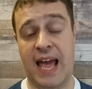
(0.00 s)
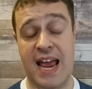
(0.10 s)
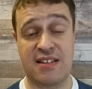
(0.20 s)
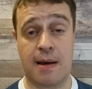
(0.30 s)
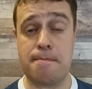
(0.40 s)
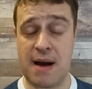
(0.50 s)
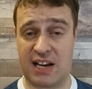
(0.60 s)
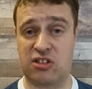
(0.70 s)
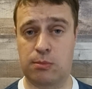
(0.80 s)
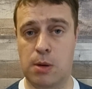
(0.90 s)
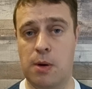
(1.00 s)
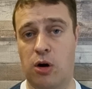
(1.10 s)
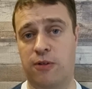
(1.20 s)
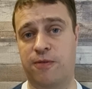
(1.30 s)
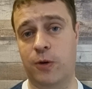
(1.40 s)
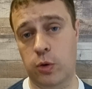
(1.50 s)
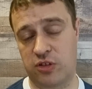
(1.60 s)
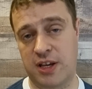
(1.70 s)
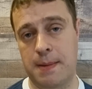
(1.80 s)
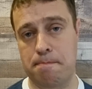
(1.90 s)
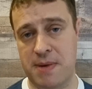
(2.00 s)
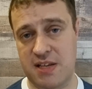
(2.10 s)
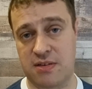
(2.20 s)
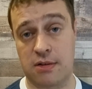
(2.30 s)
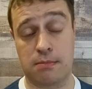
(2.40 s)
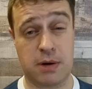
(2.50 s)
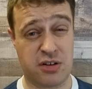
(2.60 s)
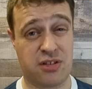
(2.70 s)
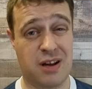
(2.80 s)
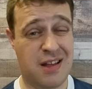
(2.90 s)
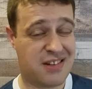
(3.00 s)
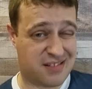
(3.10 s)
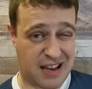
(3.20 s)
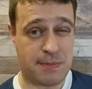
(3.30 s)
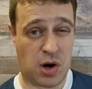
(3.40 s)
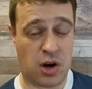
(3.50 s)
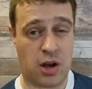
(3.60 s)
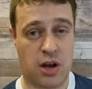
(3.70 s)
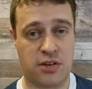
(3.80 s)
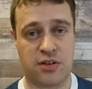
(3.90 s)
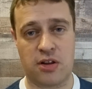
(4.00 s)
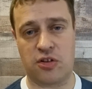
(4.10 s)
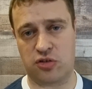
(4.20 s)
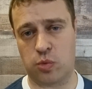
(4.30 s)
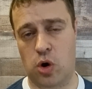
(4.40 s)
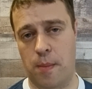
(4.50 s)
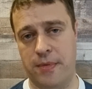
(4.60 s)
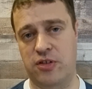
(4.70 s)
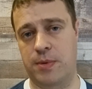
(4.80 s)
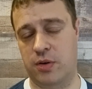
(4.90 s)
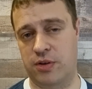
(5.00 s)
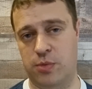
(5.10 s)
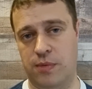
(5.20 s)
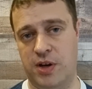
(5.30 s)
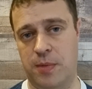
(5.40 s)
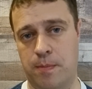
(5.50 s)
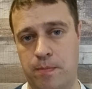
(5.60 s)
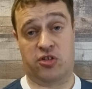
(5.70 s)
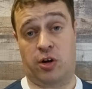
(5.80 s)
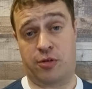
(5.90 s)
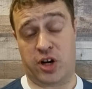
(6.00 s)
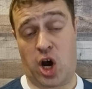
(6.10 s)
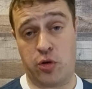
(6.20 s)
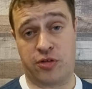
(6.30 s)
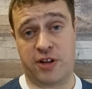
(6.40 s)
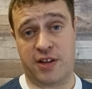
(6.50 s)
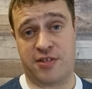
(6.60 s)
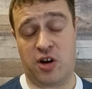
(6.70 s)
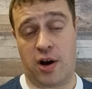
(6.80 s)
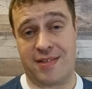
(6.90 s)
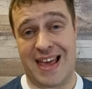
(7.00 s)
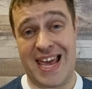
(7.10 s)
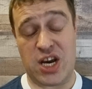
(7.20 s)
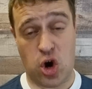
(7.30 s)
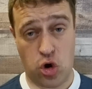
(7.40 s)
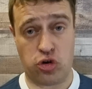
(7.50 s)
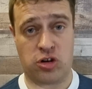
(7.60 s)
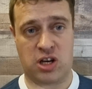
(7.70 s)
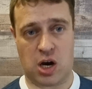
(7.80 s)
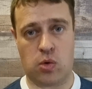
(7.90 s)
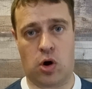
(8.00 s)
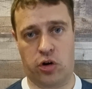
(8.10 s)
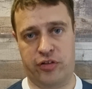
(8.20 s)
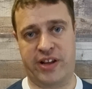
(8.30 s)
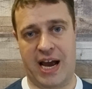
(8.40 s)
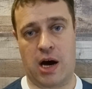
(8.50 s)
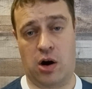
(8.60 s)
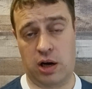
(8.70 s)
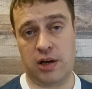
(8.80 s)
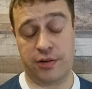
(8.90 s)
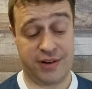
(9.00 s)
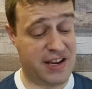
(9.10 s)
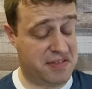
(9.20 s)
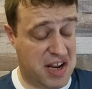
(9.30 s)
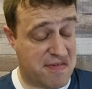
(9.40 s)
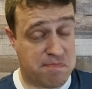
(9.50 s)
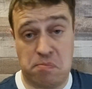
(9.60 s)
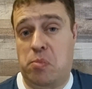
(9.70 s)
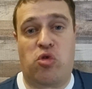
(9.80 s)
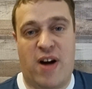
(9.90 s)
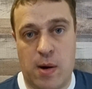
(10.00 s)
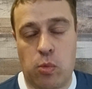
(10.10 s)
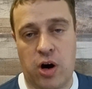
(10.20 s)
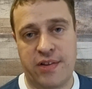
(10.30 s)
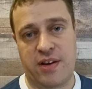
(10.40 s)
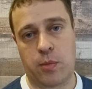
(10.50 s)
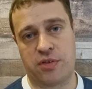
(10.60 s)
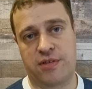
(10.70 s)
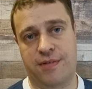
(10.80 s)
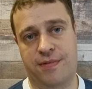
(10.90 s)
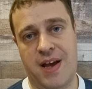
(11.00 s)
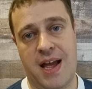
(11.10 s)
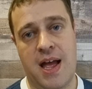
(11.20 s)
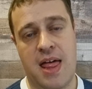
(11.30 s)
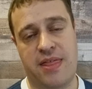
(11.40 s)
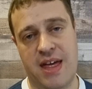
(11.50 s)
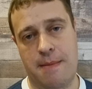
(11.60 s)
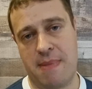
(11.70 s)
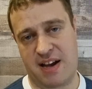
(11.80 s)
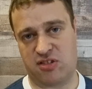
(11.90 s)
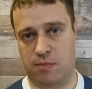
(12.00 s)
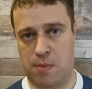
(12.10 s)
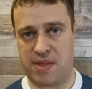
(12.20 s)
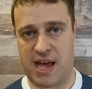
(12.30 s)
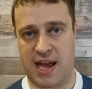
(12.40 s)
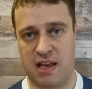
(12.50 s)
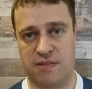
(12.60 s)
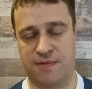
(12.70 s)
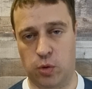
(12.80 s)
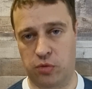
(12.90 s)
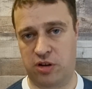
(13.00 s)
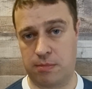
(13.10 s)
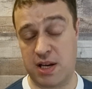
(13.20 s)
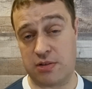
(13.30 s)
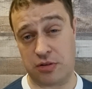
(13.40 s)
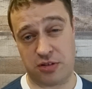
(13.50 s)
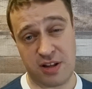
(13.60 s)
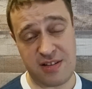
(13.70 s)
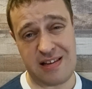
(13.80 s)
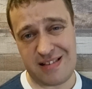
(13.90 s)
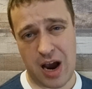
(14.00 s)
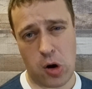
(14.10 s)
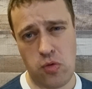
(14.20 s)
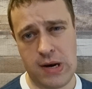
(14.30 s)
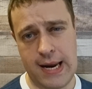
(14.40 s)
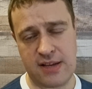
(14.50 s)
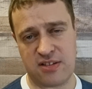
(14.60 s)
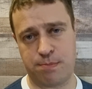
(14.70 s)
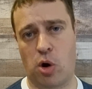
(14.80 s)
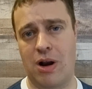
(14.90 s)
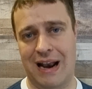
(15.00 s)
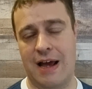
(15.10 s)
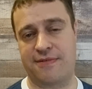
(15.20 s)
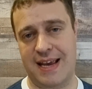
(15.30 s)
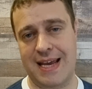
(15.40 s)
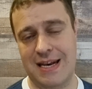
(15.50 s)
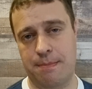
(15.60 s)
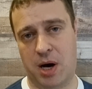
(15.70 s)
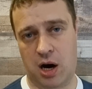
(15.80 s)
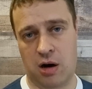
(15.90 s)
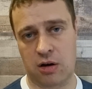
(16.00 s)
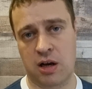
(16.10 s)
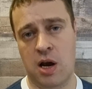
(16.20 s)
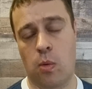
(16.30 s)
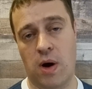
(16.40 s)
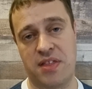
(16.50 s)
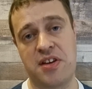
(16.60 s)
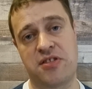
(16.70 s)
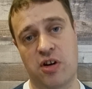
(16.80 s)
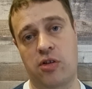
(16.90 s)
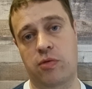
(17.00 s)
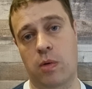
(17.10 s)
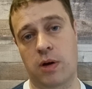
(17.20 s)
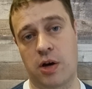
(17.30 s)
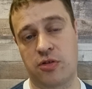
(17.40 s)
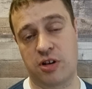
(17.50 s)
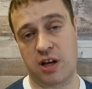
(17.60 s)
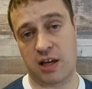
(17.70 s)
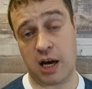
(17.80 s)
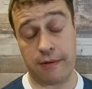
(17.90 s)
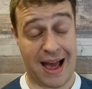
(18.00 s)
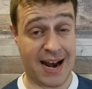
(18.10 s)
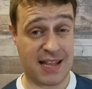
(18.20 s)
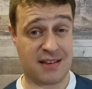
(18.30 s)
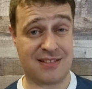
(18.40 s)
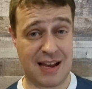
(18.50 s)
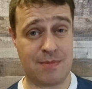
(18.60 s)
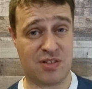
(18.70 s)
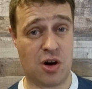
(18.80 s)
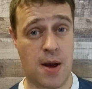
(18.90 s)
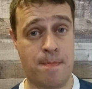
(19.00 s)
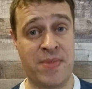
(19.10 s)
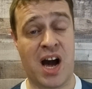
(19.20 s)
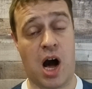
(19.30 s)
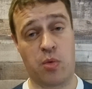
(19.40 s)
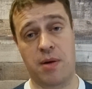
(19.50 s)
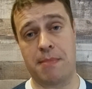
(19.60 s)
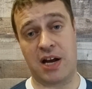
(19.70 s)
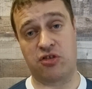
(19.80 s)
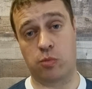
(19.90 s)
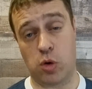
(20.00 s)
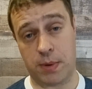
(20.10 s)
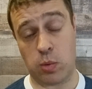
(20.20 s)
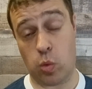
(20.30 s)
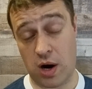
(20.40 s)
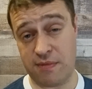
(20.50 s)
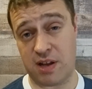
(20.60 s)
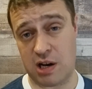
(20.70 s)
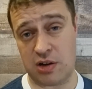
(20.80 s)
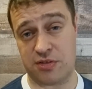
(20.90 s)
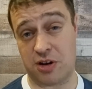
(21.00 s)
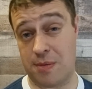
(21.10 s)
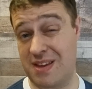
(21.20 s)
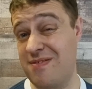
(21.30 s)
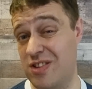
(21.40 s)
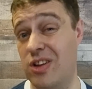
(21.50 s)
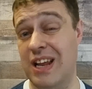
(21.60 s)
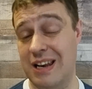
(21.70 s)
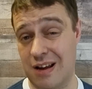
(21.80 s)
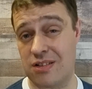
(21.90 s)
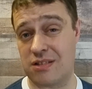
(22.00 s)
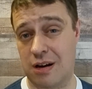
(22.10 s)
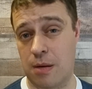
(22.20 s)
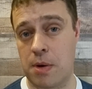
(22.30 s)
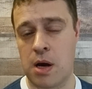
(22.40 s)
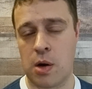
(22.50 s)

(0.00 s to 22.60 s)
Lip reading: is a maximum of 40 metres, much the same height as the Swarm, to be honest with you. So for a coaster this size, it couldn't go on that island. Even if ground-wise it was to fit, their maximum there is 40 metres. So this is the only spot left in the park where this size roller coaster can go. And at the same time, I would imagine will be one of the last times, if not the last time,